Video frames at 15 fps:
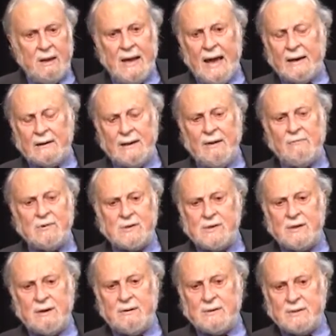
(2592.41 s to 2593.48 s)
at levels
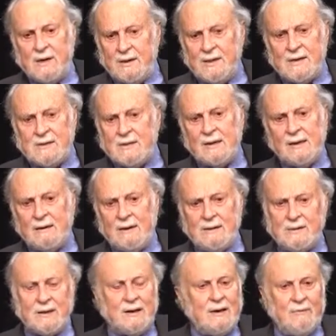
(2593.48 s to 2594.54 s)
that are statistically
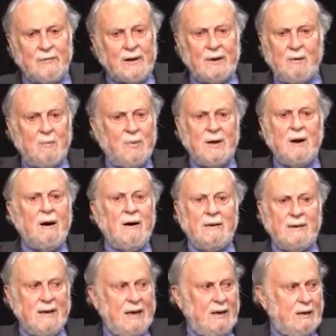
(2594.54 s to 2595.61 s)
significant
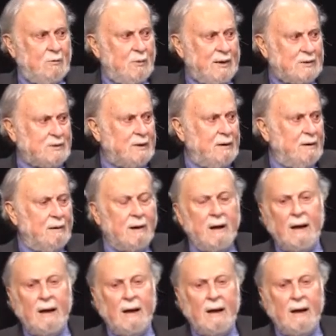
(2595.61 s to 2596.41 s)
beyond any Why? question.